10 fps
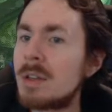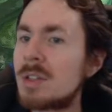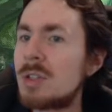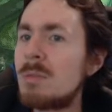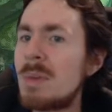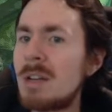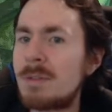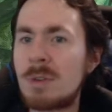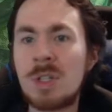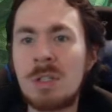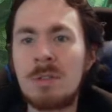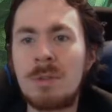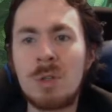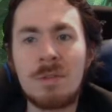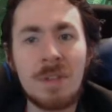Two mana for a 0
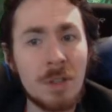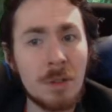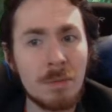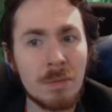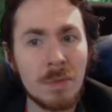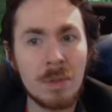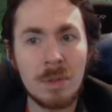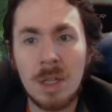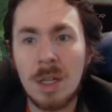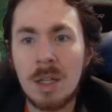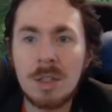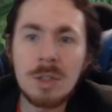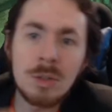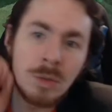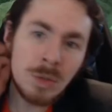4 defender.
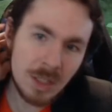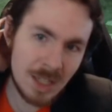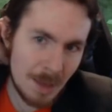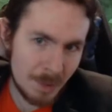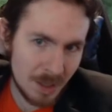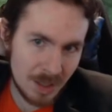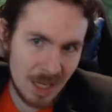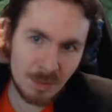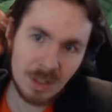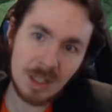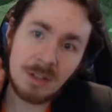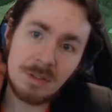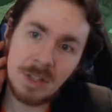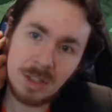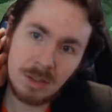You can tap it and gain one
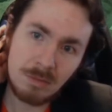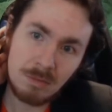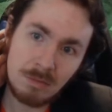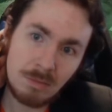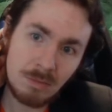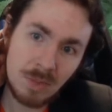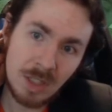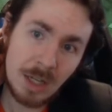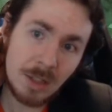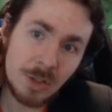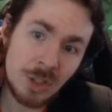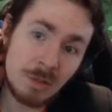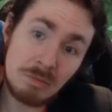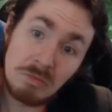life. That's kind of legit.